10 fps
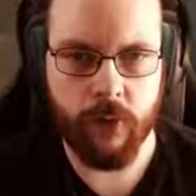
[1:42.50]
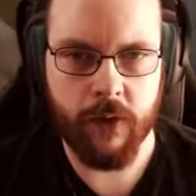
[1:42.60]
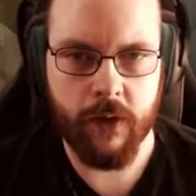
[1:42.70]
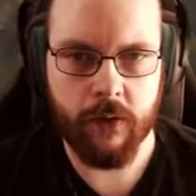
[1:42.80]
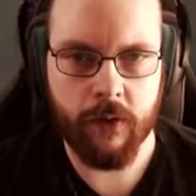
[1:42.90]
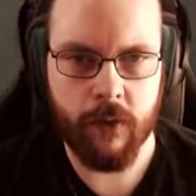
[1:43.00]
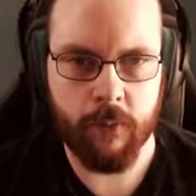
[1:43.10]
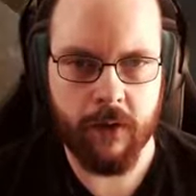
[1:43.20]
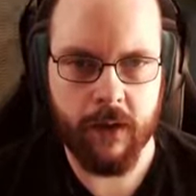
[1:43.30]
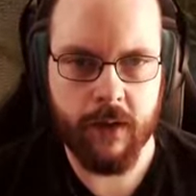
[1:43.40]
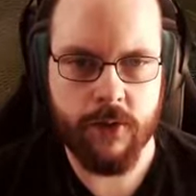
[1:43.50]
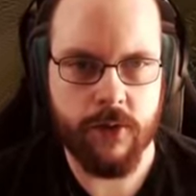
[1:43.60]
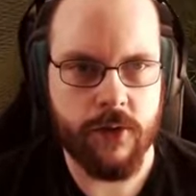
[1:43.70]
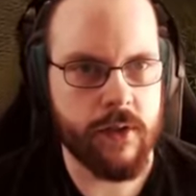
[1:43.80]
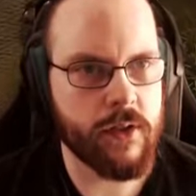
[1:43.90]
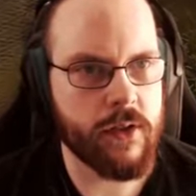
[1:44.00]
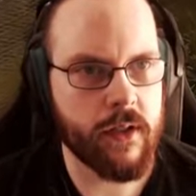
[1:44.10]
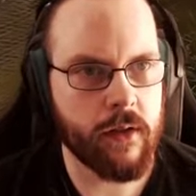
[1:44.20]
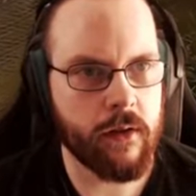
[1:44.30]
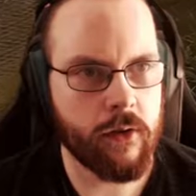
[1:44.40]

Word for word: not here. I mean, yeah, it's just this thing.